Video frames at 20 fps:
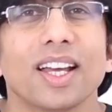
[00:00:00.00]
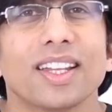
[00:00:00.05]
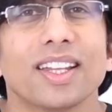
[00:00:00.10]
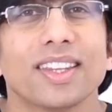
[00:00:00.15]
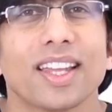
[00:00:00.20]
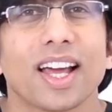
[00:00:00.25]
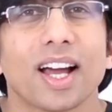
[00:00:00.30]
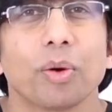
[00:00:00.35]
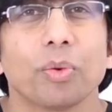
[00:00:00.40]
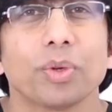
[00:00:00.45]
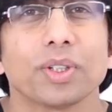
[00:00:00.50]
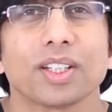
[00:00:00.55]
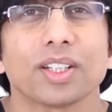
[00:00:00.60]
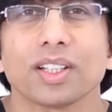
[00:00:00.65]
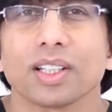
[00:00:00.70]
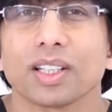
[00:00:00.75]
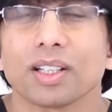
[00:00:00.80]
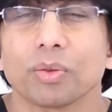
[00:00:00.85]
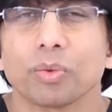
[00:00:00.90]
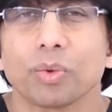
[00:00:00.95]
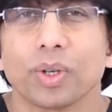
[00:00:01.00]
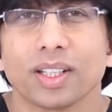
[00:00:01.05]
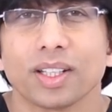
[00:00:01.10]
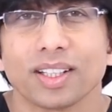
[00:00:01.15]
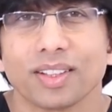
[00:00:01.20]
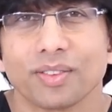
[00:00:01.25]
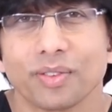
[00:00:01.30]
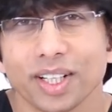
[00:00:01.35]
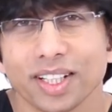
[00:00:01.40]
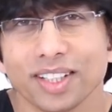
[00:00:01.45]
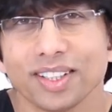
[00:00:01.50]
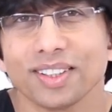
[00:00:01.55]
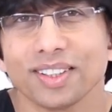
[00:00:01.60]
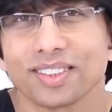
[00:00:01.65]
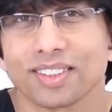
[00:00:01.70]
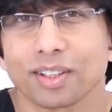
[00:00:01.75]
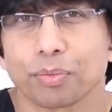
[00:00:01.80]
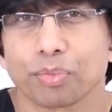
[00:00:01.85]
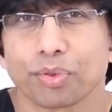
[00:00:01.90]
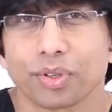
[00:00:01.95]
Now, when the, when the
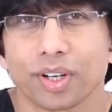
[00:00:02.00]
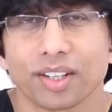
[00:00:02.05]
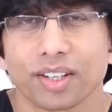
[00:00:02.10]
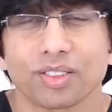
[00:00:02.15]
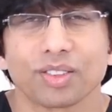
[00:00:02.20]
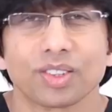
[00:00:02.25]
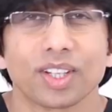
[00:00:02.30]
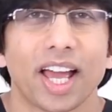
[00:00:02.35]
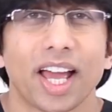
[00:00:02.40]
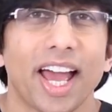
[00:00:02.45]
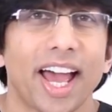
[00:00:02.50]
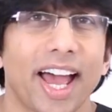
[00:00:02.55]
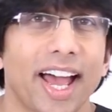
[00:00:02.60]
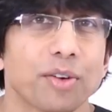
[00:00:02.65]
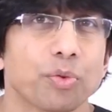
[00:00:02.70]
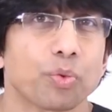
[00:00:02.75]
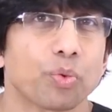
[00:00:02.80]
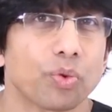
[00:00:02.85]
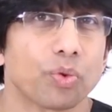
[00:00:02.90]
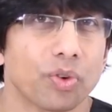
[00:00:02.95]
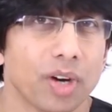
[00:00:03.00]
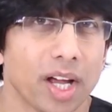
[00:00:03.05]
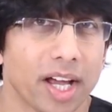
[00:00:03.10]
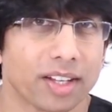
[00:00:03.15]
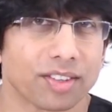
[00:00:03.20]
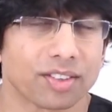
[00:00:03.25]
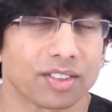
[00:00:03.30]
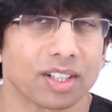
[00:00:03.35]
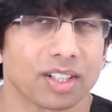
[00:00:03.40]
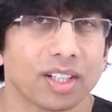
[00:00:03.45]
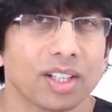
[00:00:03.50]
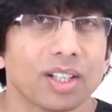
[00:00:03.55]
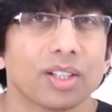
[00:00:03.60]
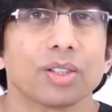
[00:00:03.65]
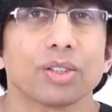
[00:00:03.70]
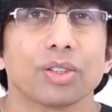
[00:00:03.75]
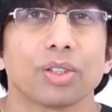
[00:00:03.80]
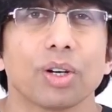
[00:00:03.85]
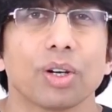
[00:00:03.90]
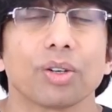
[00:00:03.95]
wrinkles are present at rest,
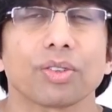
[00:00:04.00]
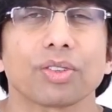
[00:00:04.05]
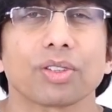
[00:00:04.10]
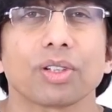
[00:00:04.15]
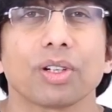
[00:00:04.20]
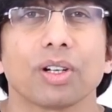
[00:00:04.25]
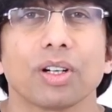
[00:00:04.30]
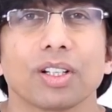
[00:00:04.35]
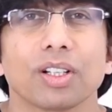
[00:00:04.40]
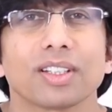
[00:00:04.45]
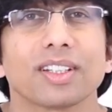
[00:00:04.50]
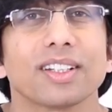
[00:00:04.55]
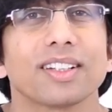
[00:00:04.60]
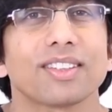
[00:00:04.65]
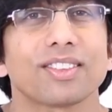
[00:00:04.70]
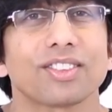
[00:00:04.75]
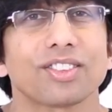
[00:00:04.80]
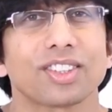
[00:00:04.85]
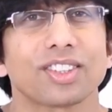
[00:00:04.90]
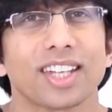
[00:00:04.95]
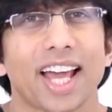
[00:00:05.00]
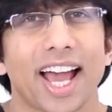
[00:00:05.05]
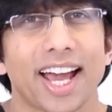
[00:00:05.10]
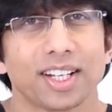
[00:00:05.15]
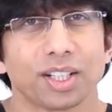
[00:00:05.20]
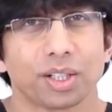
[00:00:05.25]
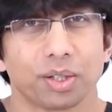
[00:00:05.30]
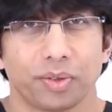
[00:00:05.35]
those are called static